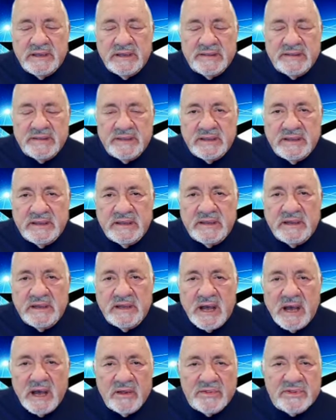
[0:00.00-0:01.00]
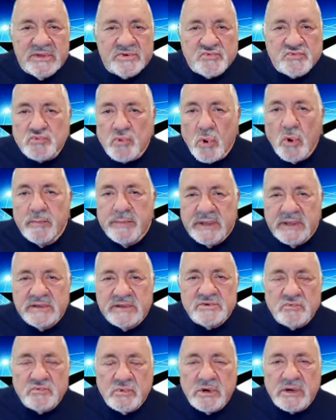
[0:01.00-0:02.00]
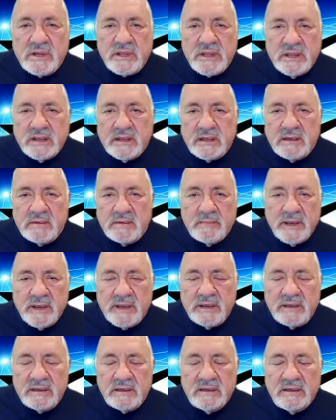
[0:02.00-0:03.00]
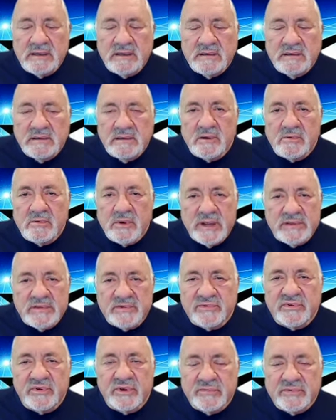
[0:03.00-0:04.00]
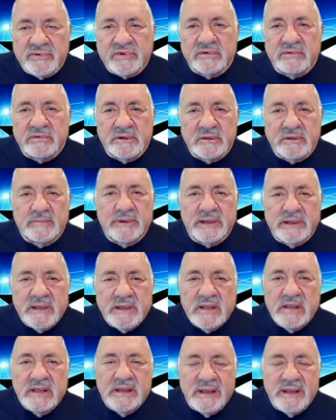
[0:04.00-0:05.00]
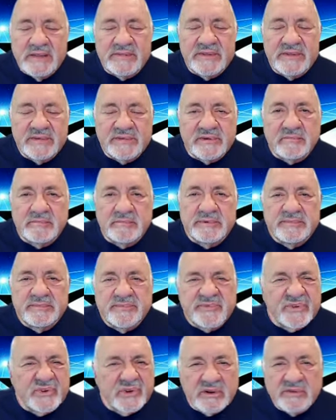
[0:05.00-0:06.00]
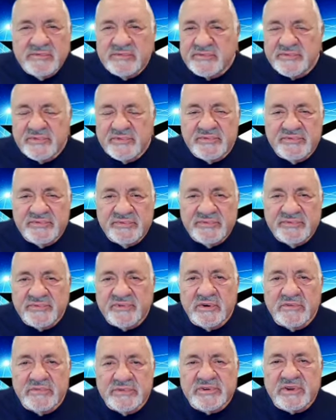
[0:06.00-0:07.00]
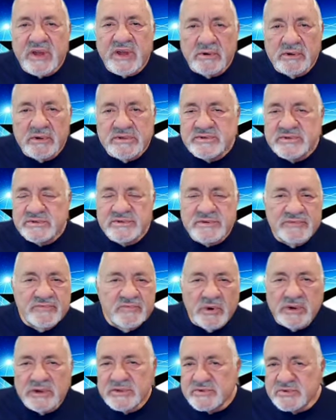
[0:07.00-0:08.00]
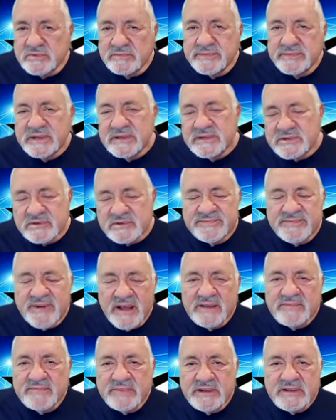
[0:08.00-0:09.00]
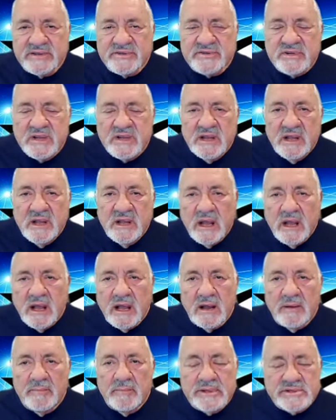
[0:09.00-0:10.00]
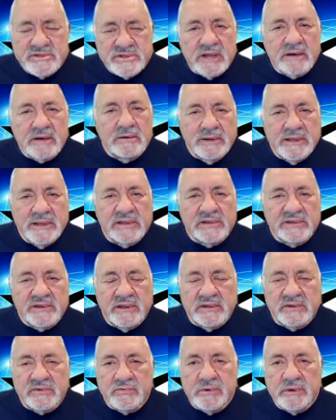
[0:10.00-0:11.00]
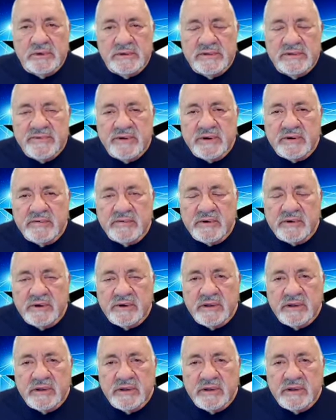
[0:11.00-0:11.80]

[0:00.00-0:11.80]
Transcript: the how this roaming is working, and it might degrade the service a little bit. And there's some sort of service outages of 1 or 2 minutes or 5 minutes, but generally it's really very, very